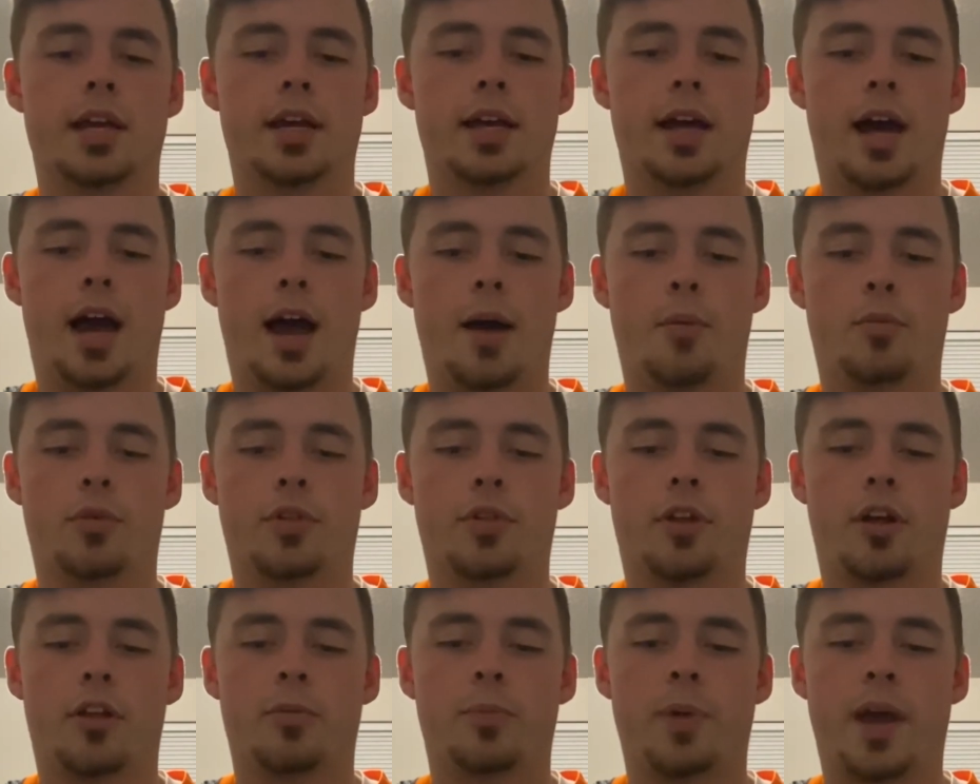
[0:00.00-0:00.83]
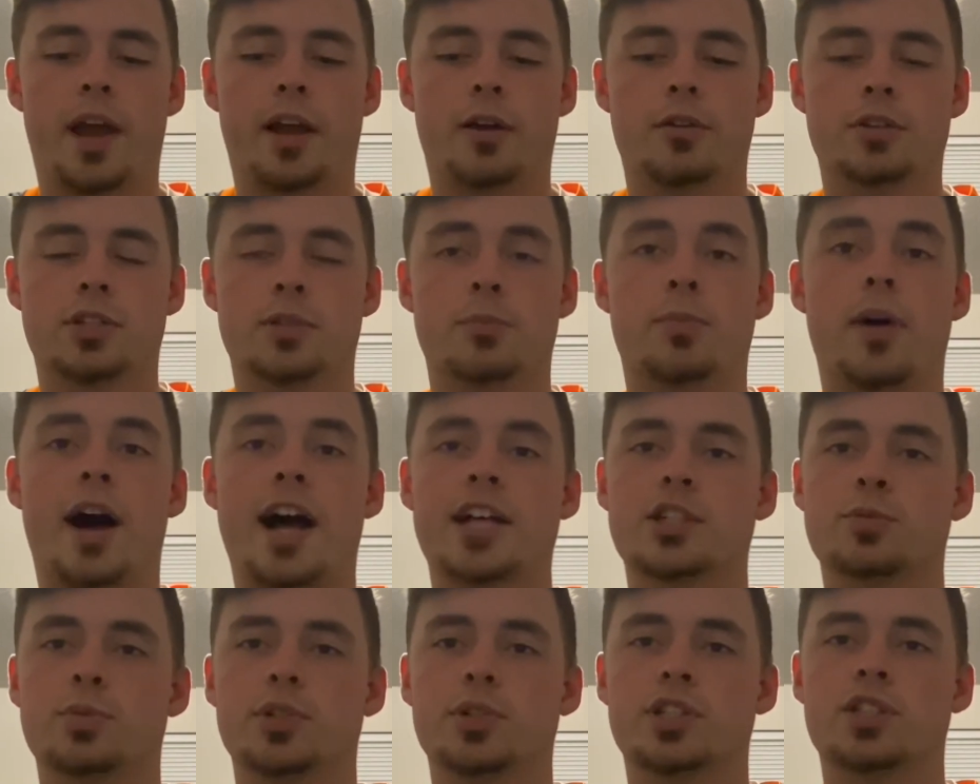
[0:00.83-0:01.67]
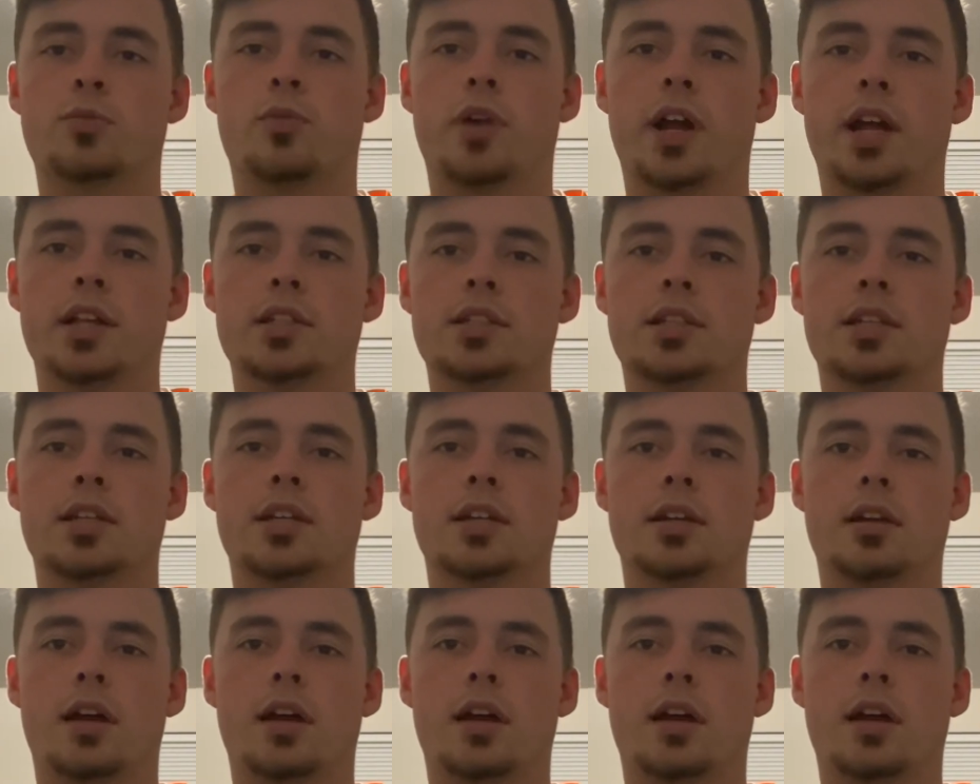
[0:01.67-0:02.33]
with all the Bengals and possibly some Reds